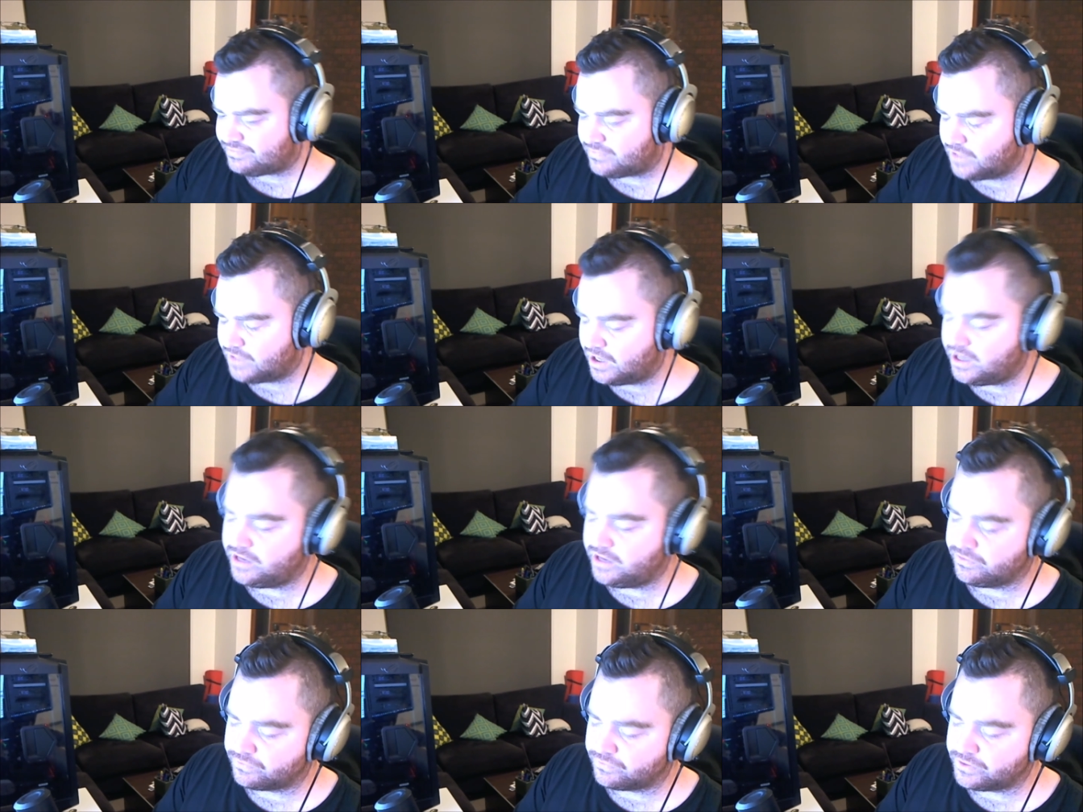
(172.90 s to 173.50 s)

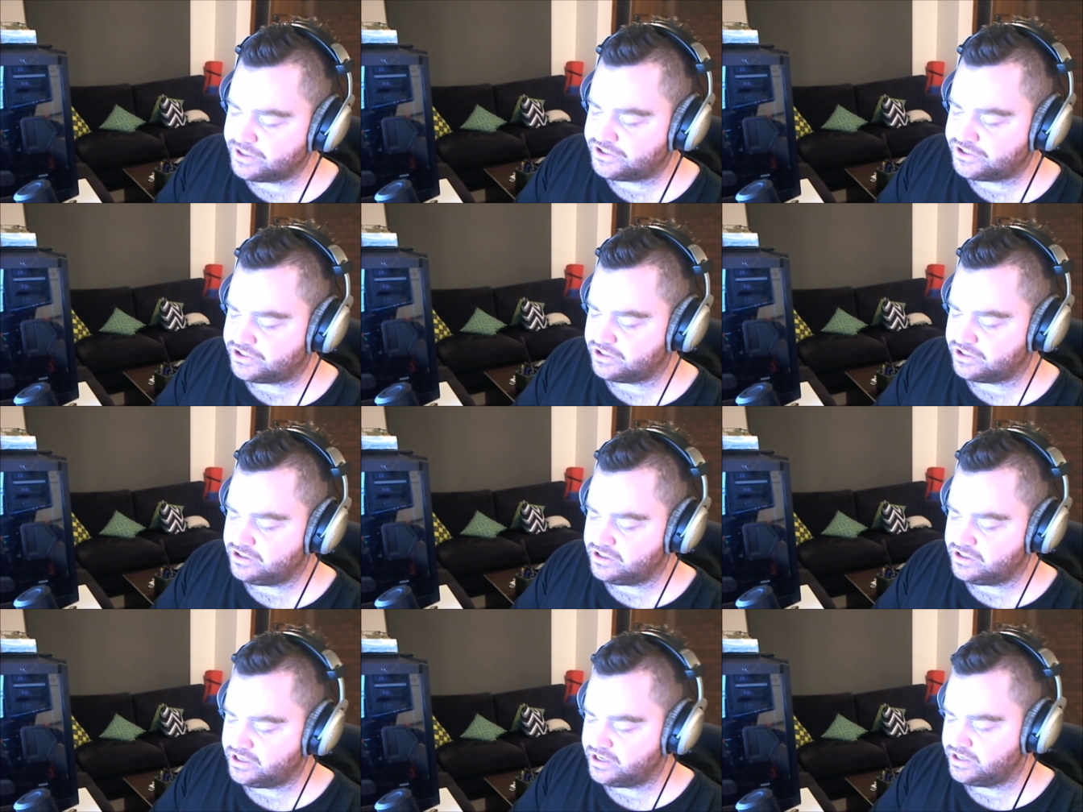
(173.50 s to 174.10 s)
in recent
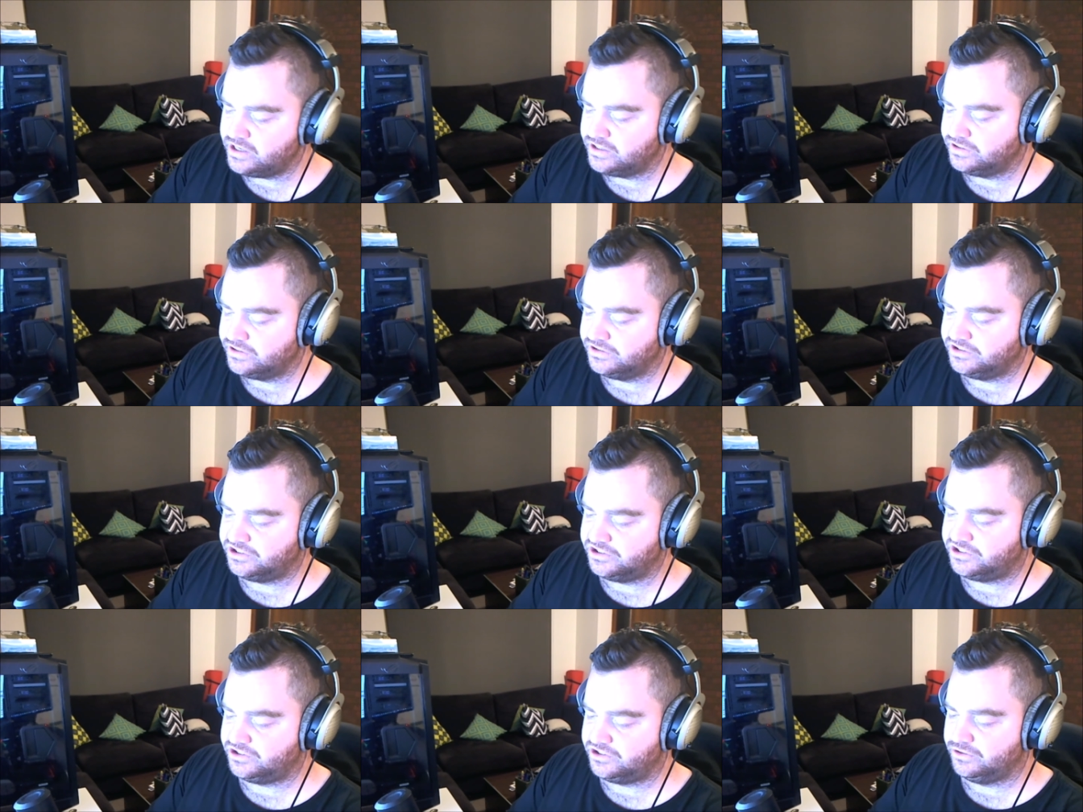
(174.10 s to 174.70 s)
years,
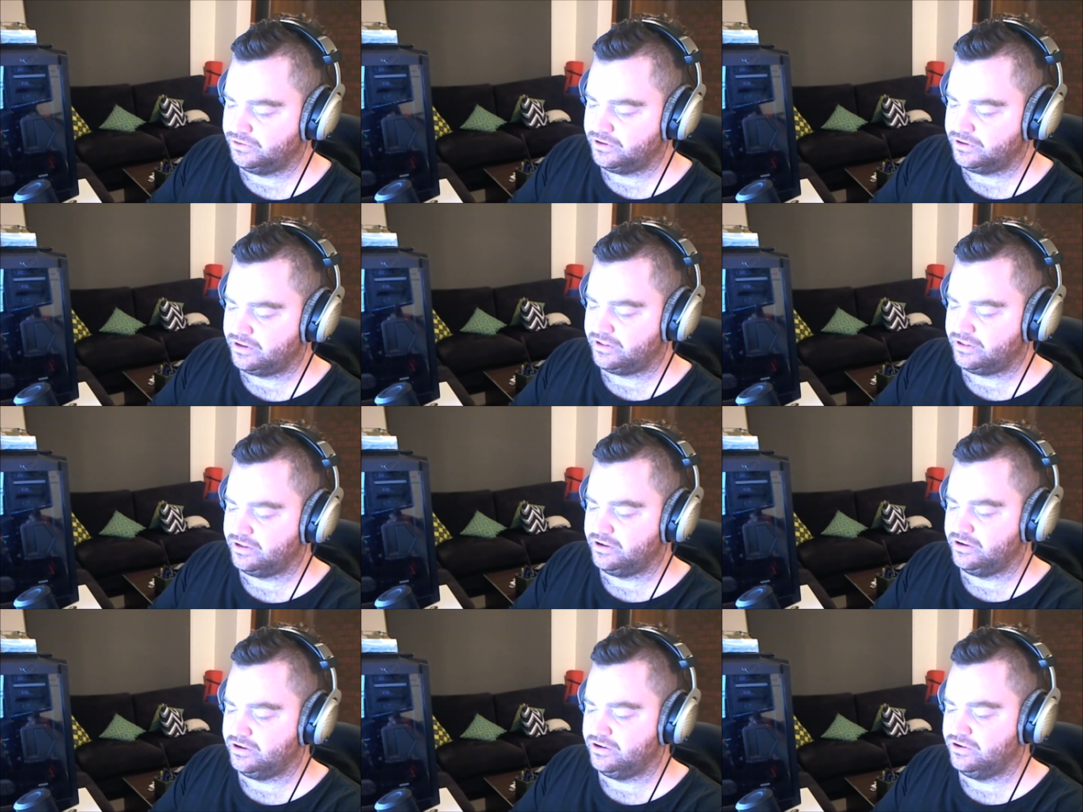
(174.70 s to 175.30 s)
sort of
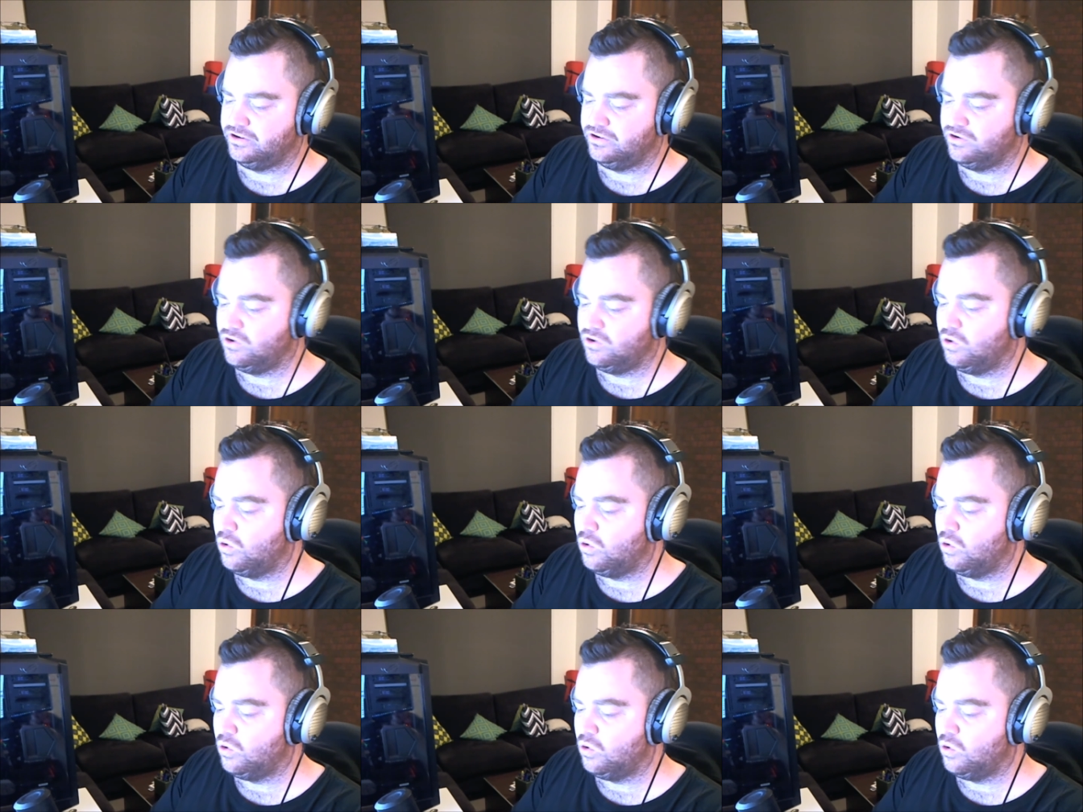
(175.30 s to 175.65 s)
the